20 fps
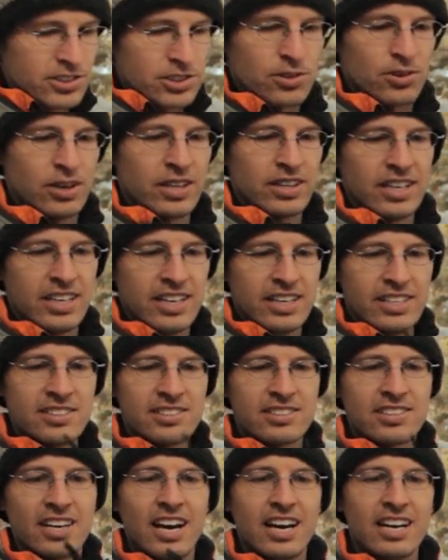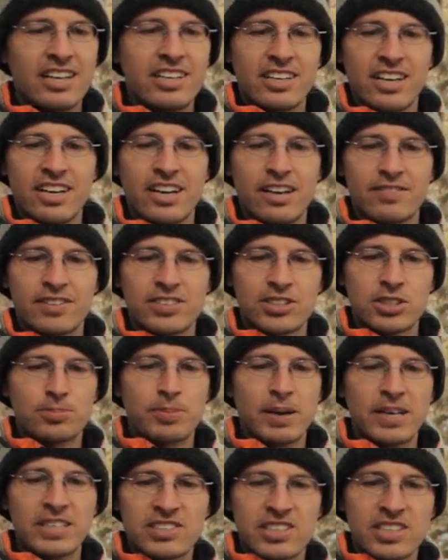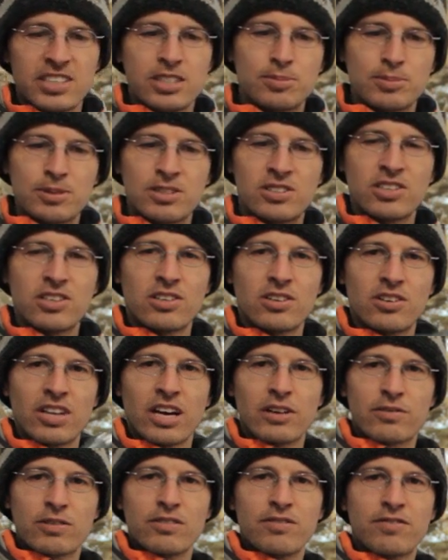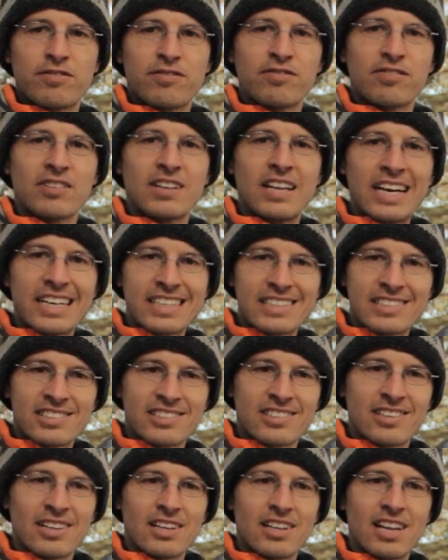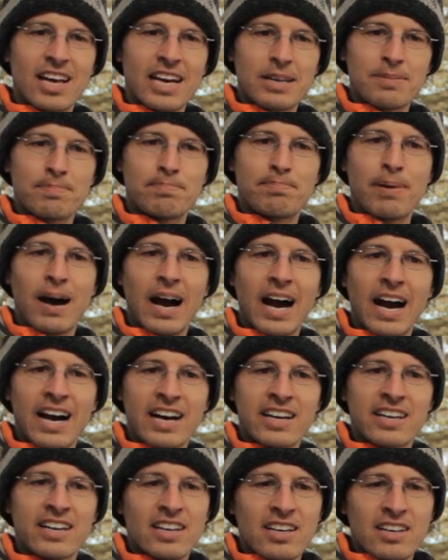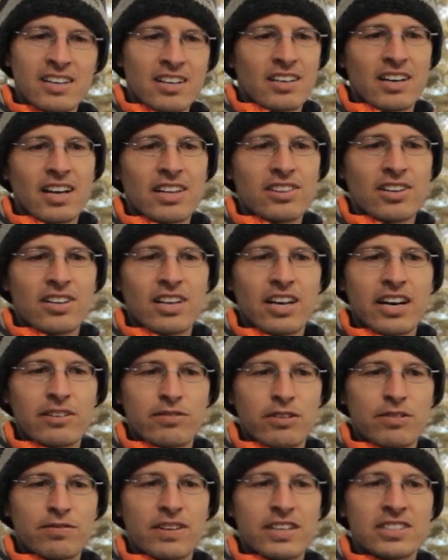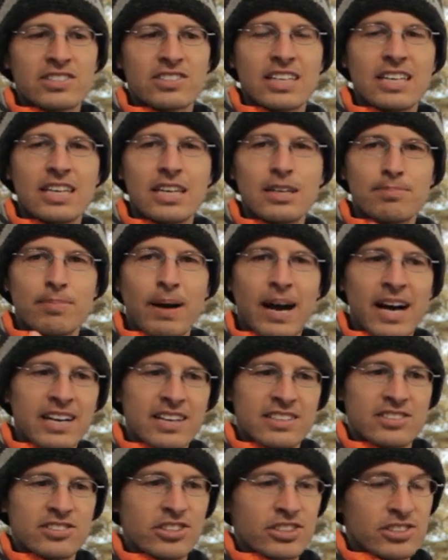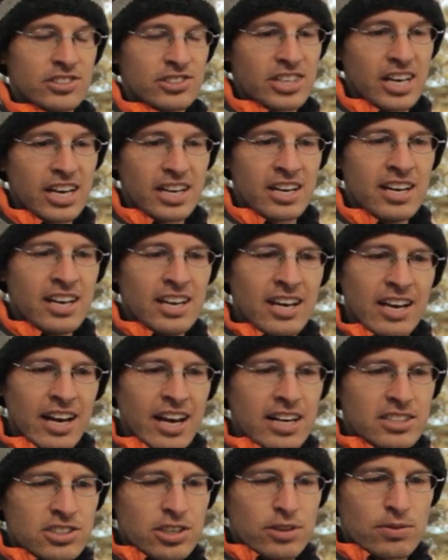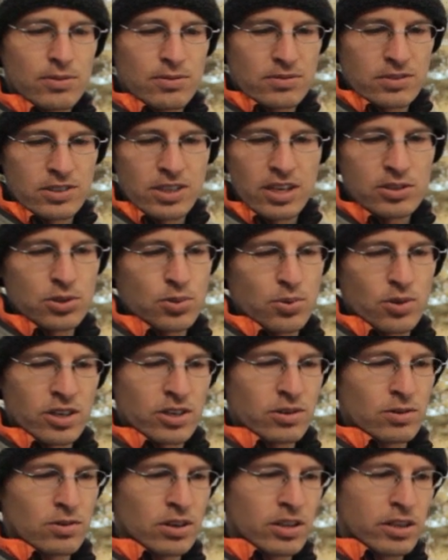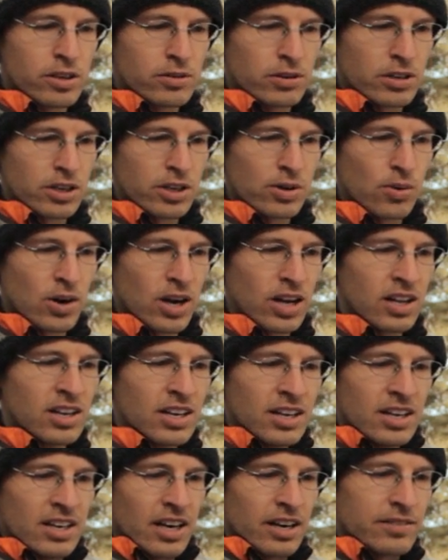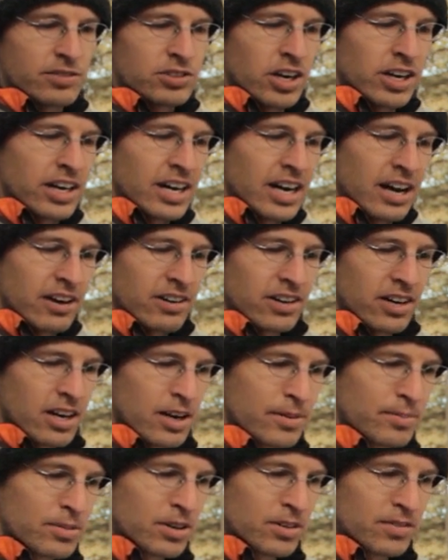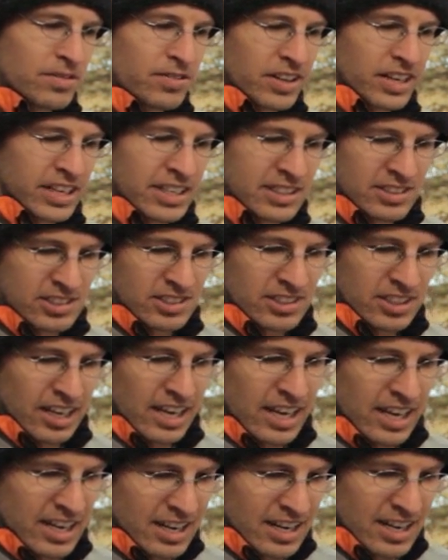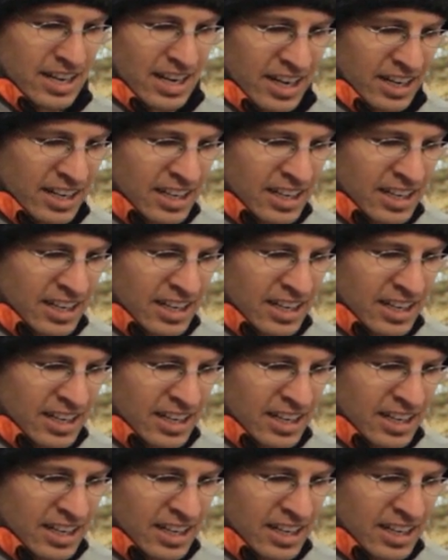so on the inside you have the space-age material that reflects the light back, or not the light, reflects the heat back onto your skin. It actually does work really, really well. I've tried it out in a number of things, and